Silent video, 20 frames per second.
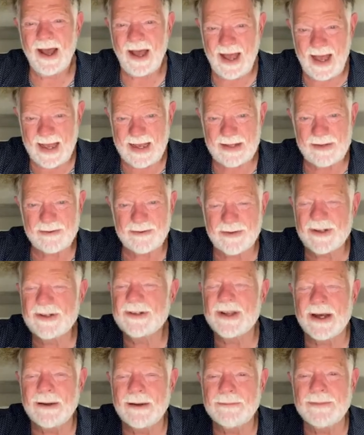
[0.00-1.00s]
as
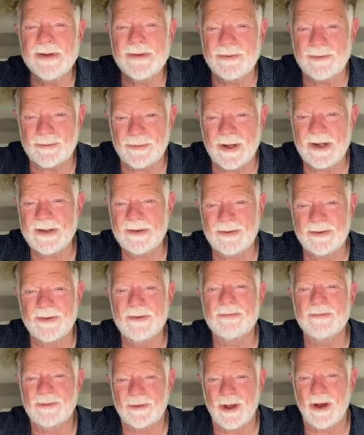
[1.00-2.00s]
he demonstrates
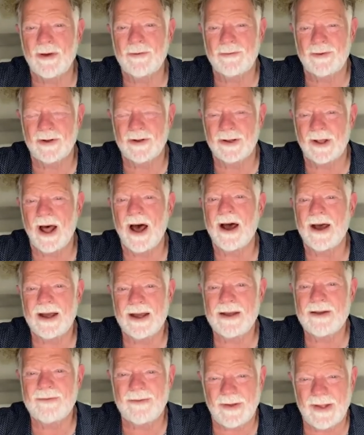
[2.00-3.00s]
himself
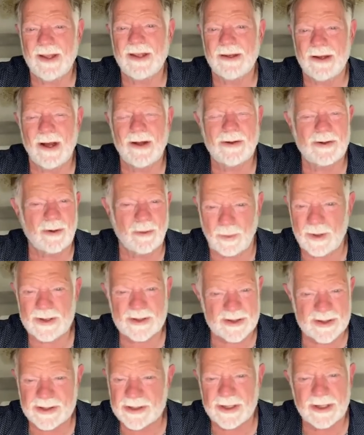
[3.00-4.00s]
alive in
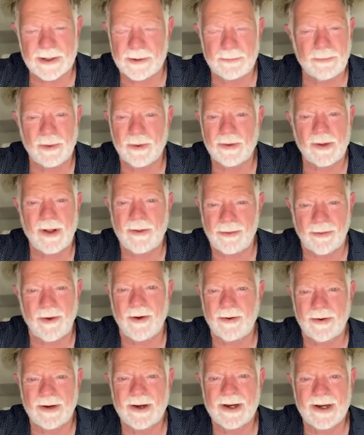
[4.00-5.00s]
unquestionable
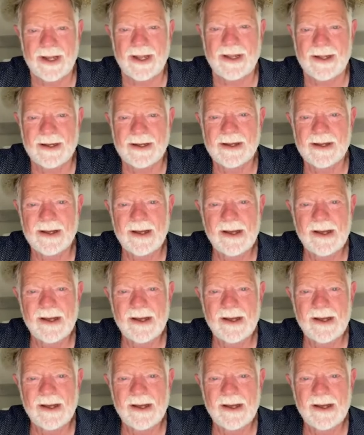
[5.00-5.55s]
authority,